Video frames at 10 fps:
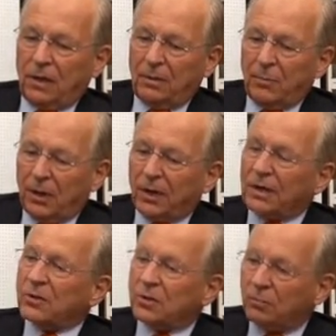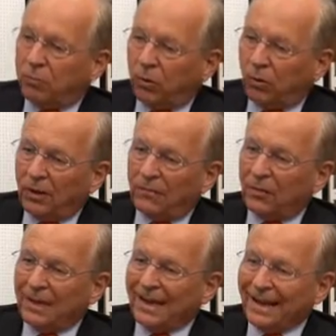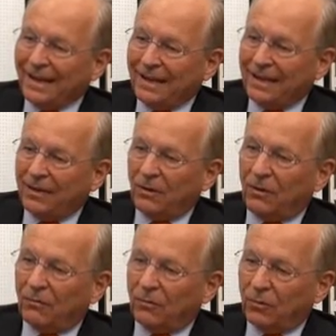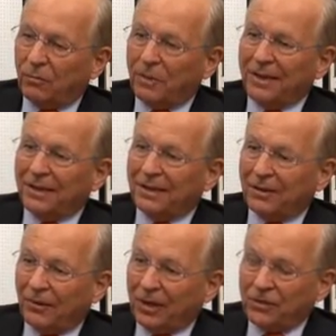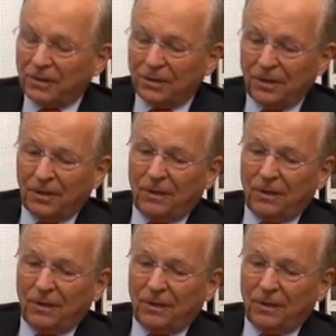American support for the idea of European integration